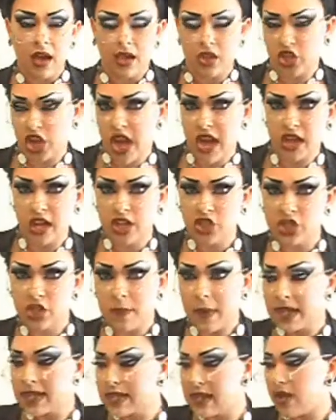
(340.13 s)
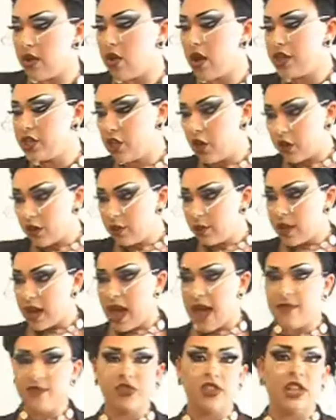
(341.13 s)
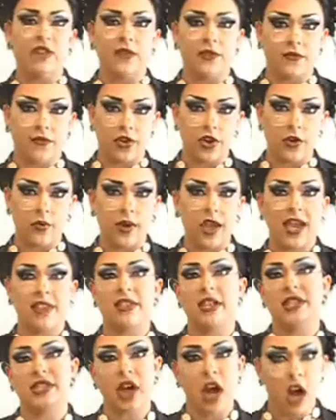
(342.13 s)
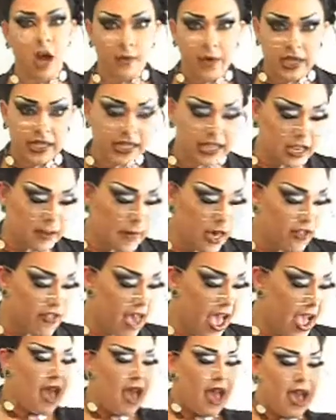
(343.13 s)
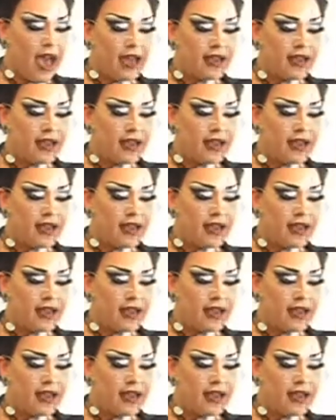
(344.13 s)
challenge or my cycle, I totally would have. Living for your wig. That's all I'm going to say about that.